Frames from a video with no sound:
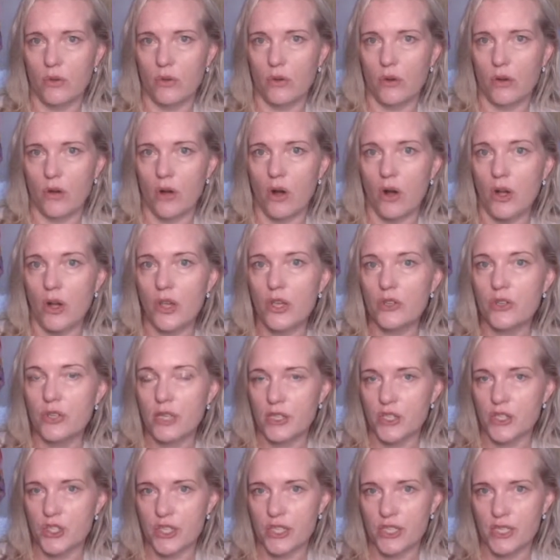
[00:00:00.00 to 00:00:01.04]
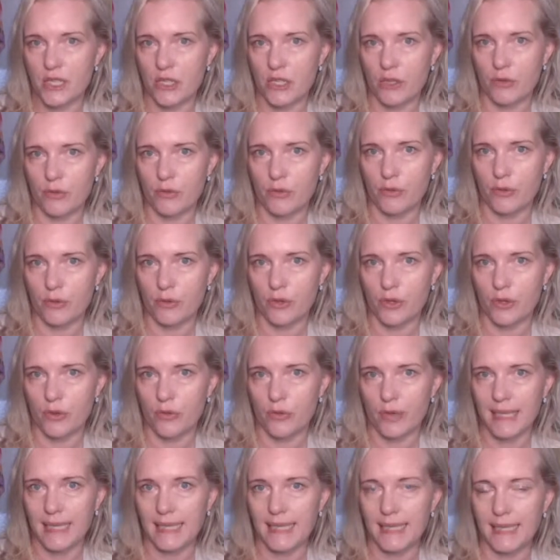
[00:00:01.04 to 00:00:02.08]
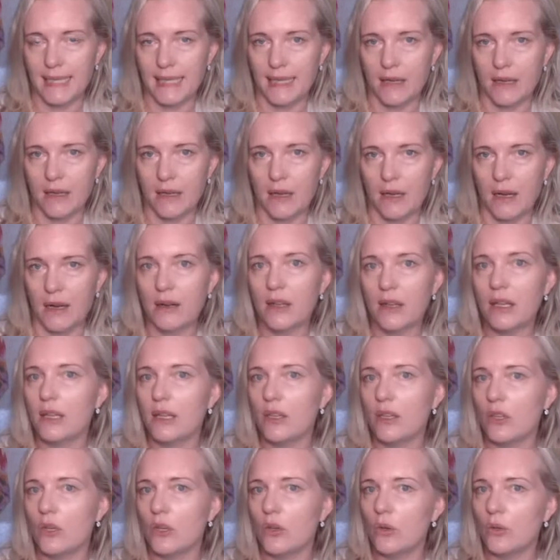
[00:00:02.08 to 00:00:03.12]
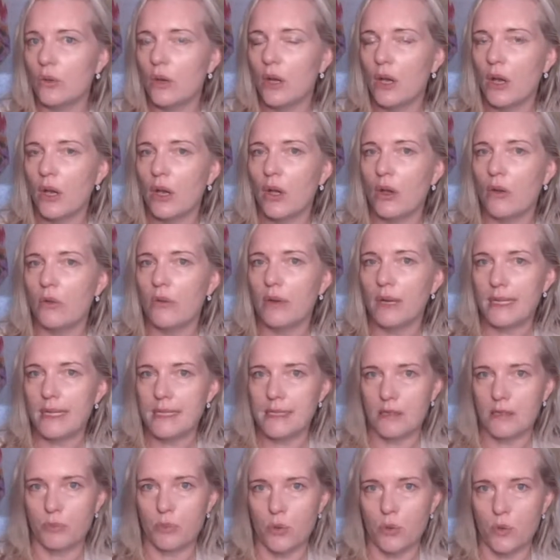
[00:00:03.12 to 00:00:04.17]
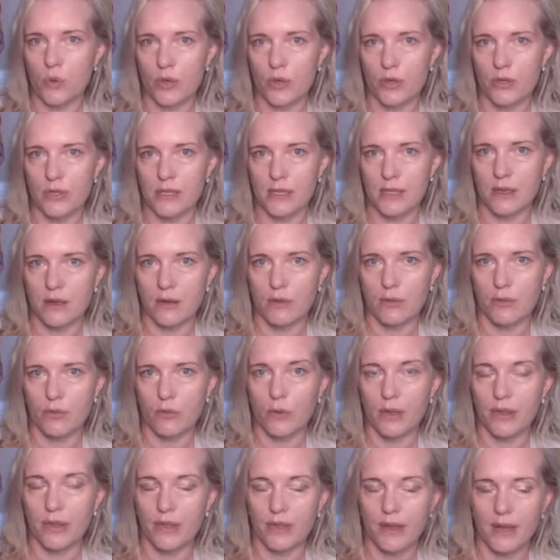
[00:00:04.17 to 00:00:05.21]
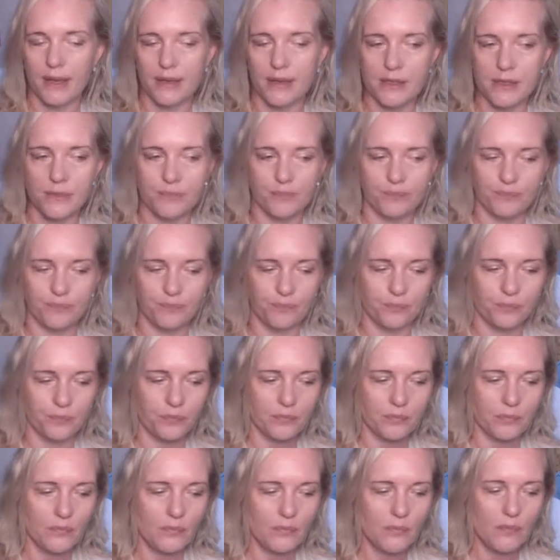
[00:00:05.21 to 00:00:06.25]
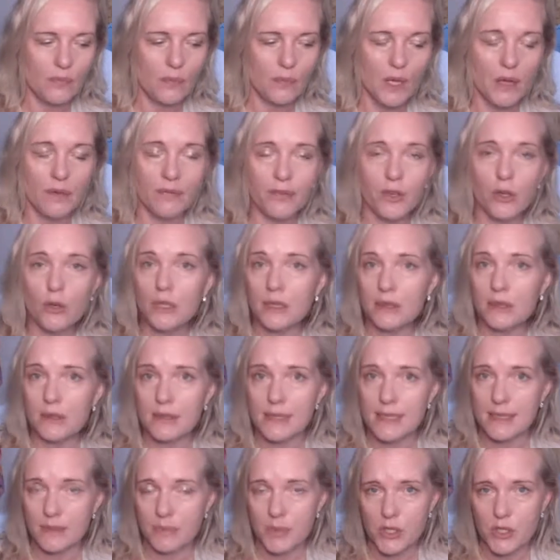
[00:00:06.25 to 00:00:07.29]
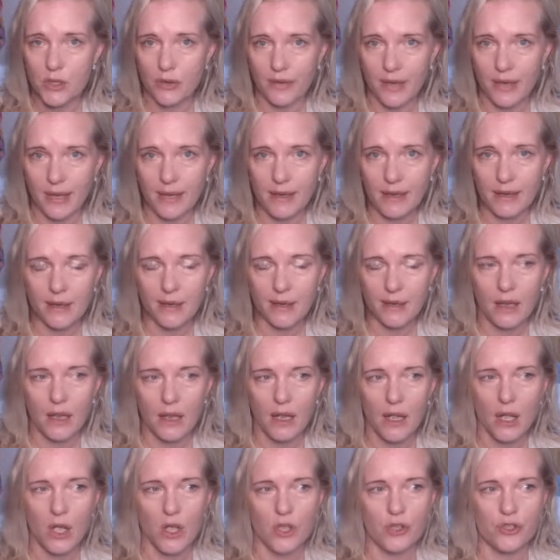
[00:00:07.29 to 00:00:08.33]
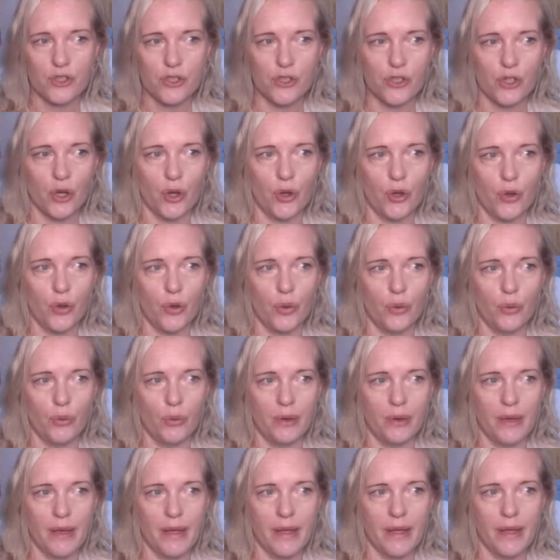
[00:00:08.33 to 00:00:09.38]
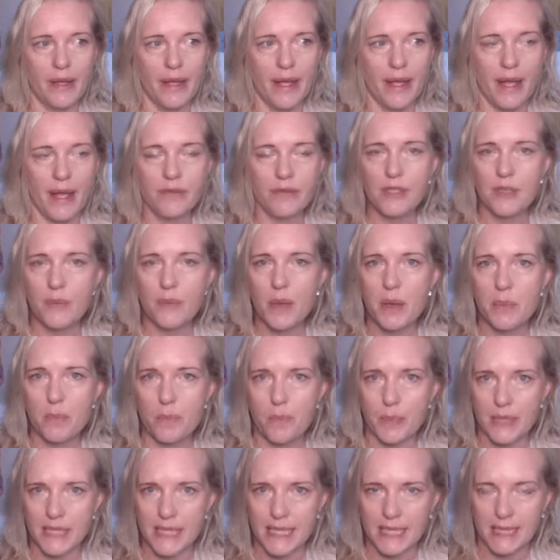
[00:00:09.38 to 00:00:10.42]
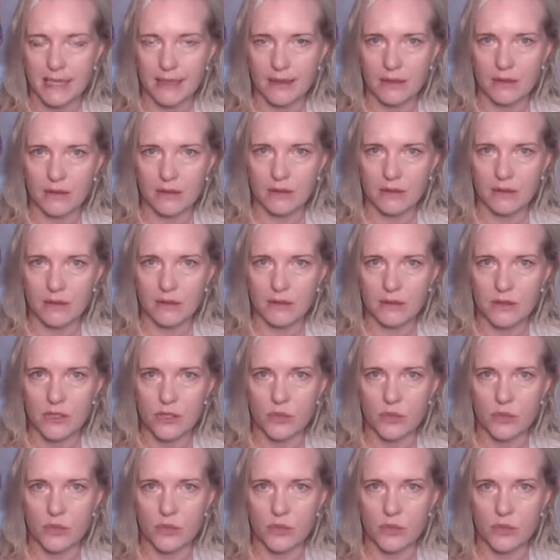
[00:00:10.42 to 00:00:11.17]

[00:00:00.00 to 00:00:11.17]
Are you digesting your food correctly? And how can you really support yourself with that? A few little tips on that. So have something bitter